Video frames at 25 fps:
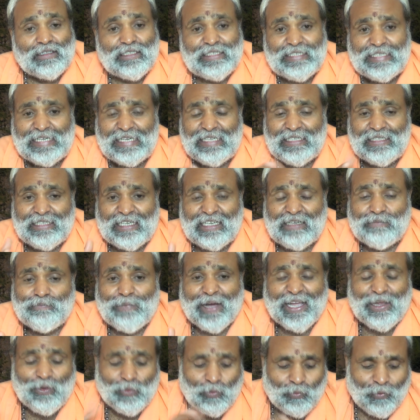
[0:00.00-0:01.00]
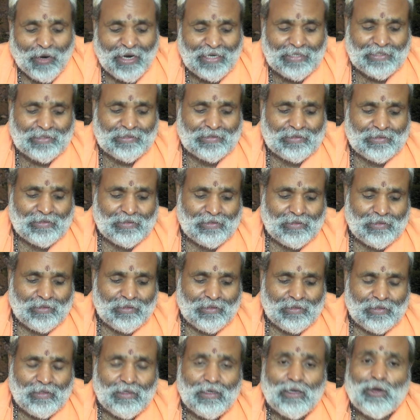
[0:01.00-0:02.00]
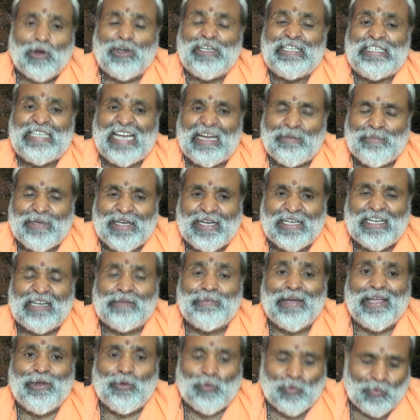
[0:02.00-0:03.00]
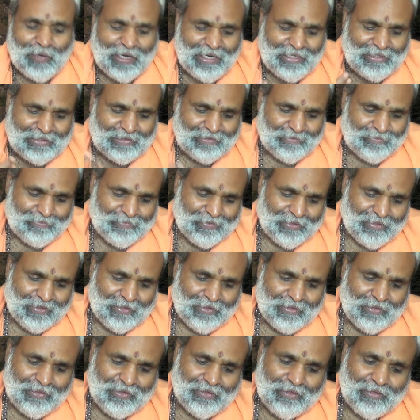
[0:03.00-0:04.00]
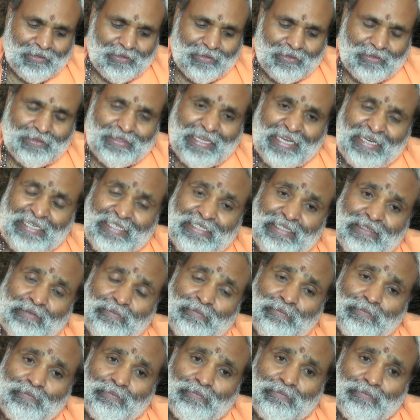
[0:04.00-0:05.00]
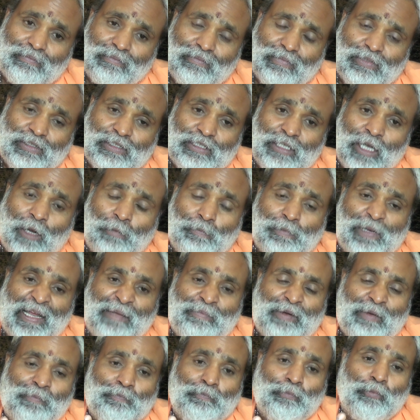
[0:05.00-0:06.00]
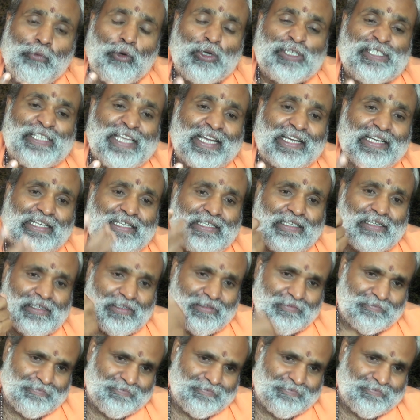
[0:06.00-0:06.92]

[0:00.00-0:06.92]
Tainted by what? Contaminated by what? That is some type of projection.